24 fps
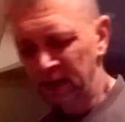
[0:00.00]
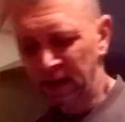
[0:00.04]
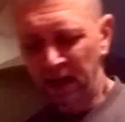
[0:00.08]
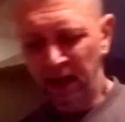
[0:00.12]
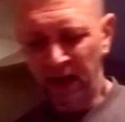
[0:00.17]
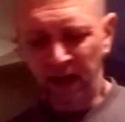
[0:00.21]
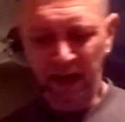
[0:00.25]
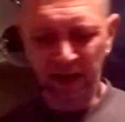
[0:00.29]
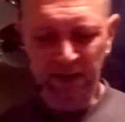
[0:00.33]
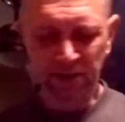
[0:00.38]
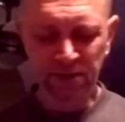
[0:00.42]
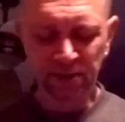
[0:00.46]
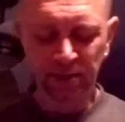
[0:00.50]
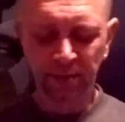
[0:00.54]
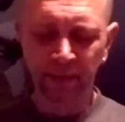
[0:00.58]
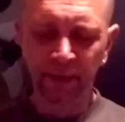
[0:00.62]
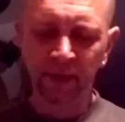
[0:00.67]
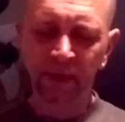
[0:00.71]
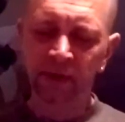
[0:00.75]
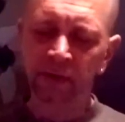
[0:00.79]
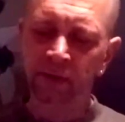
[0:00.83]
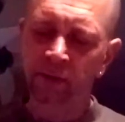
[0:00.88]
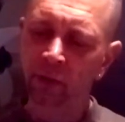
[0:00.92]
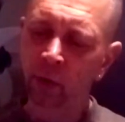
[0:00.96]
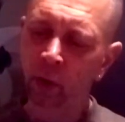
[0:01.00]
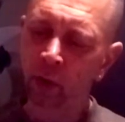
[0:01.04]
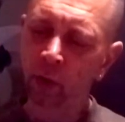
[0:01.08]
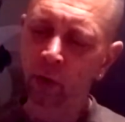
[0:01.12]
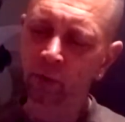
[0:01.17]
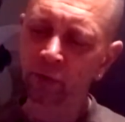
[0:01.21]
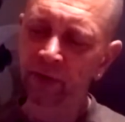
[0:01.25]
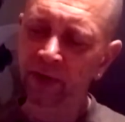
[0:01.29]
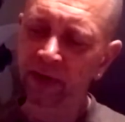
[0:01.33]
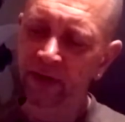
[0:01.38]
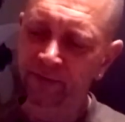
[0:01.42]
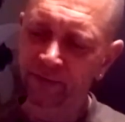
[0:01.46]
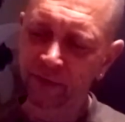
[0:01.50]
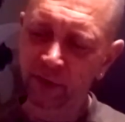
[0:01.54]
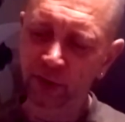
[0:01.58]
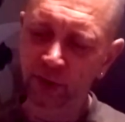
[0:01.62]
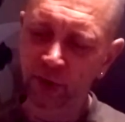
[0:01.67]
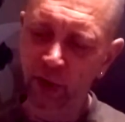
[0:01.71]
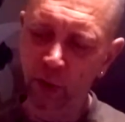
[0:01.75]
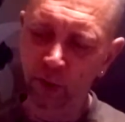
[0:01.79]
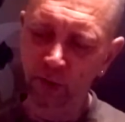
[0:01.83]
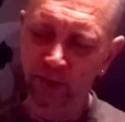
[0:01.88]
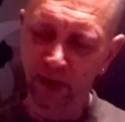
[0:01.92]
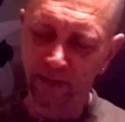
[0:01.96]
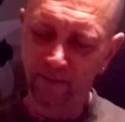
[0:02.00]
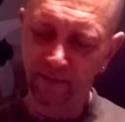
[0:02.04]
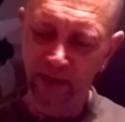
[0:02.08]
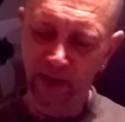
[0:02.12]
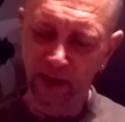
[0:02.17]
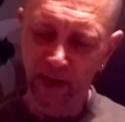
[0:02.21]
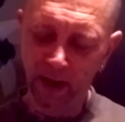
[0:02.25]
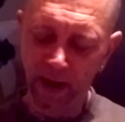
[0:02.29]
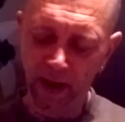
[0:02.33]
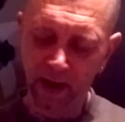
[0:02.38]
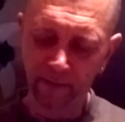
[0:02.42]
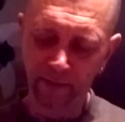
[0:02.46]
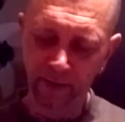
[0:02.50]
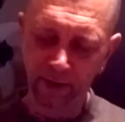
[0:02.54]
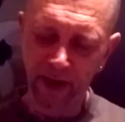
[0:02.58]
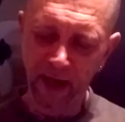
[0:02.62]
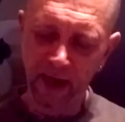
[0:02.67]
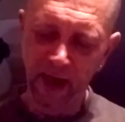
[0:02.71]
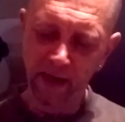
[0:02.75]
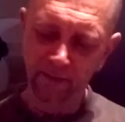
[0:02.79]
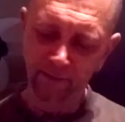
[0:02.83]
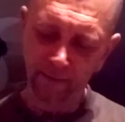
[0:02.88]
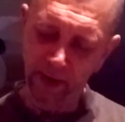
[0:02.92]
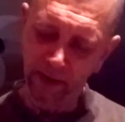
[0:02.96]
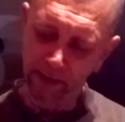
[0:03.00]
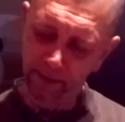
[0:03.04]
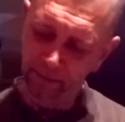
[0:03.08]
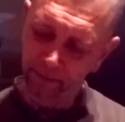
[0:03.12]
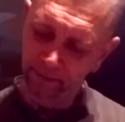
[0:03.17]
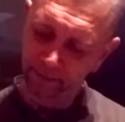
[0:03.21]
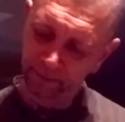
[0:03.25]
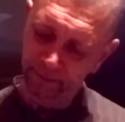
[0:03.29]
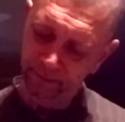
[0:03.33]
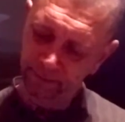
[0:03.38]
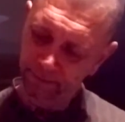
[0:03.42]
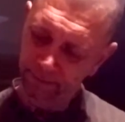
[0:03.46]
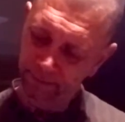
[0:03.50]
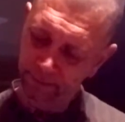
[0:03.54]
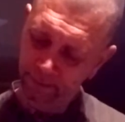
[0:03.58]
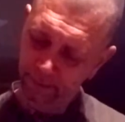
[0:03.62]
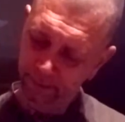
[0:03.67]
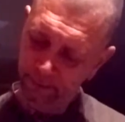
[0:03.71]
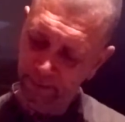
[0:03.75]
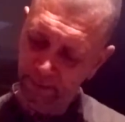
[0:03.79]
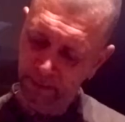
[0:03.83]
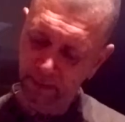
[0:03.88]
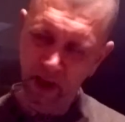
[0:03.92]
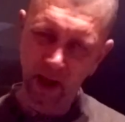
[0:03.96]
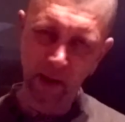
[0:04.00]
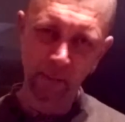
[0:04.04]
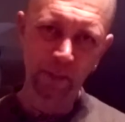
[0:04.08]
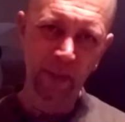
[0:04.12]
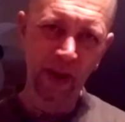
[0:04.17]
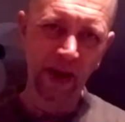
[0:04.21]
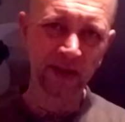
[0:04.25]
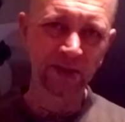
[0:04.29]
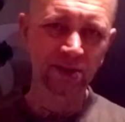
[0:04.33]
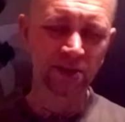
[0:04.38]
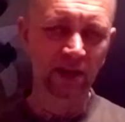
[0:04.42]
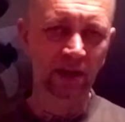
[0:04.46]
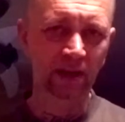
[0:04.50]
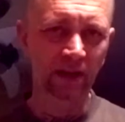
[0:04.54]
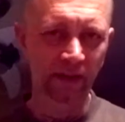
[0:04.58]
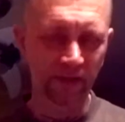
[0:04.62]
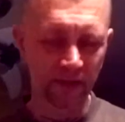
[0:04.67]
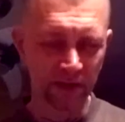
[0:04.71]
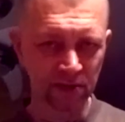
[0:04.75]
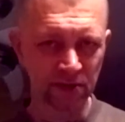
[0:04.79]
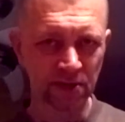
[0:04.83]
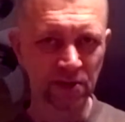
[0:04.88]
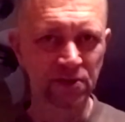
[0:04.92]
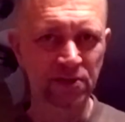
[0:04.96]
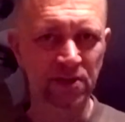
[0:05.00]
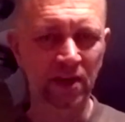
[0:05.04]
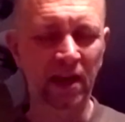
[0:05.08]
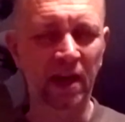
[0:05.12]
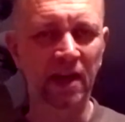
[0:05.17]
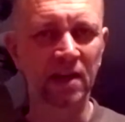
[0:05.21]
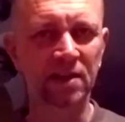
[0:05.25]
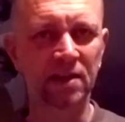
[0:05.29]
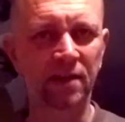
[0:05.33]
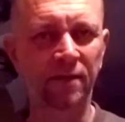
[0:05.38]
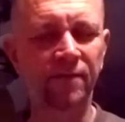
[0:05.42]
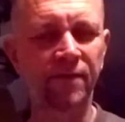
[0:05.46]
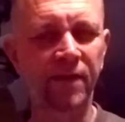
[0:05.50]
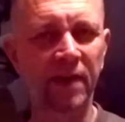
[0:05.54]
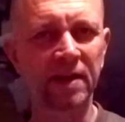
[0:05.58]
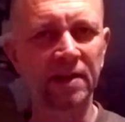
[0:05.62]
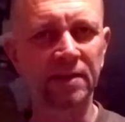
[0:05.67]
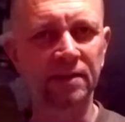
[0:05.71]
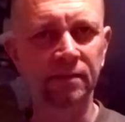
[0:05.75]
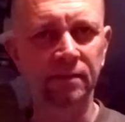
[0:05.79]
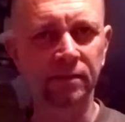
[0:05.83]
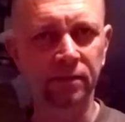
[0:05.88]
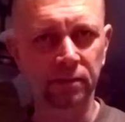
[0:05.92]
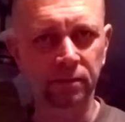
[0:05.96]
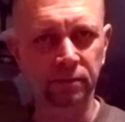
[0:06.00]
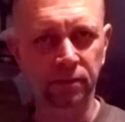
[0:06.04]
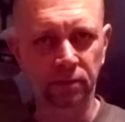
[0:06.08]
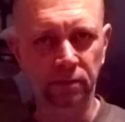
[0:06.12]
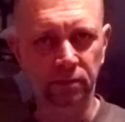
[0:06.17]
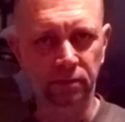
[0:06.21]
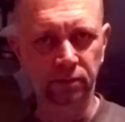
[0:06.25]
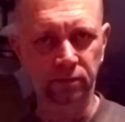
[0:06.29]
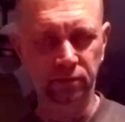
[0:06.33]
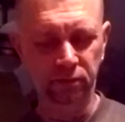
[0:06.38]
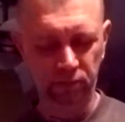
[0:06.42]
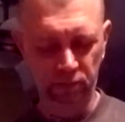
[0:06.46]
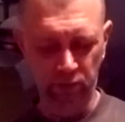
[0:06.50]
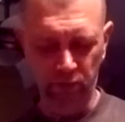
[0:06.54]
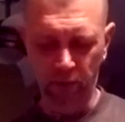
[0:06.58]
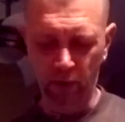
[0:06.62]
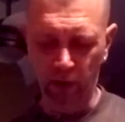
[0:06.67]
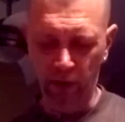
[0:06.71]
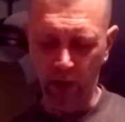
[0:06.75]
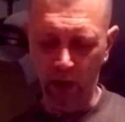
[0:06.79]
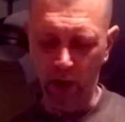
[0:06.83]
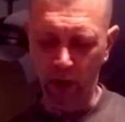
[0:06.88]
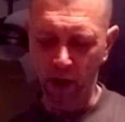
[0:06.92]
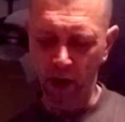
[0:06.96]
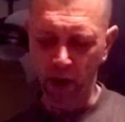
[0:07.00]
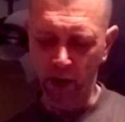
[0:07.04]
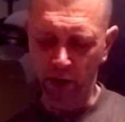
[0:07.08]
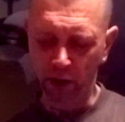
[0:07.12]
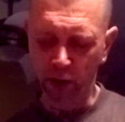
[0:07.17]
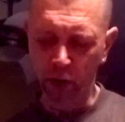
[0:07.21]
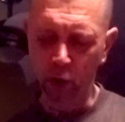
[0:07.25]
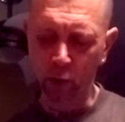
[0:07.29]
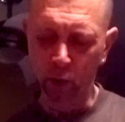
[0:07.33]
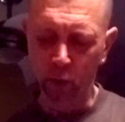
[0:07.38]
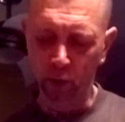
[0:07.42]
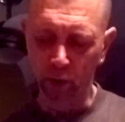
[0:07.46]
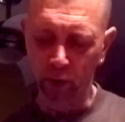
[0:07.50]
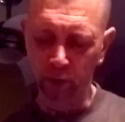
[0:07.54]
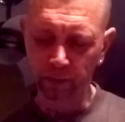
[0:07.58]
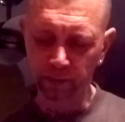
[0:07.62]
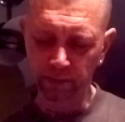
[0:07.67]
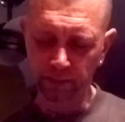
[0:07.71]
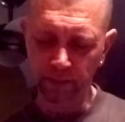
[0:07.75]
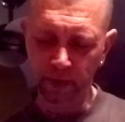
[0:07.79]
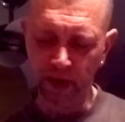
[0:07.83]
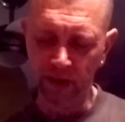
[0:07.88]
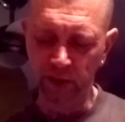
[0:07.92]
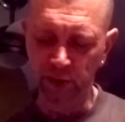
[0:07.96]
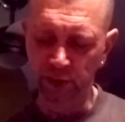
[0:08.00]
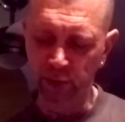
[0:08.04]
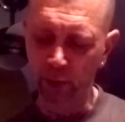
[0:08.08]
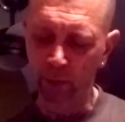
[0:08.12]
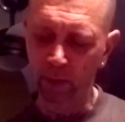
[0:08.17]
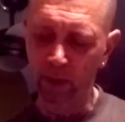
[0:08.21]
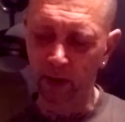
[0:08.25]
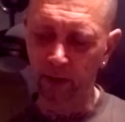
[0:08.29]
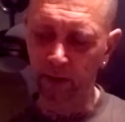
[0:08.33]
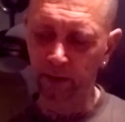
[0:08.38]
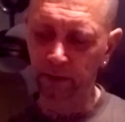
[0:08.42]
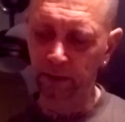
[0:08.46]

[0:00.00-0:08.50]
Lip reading: is underneath the shoes have an air vent, and basically this is to keep your feet cool in summer.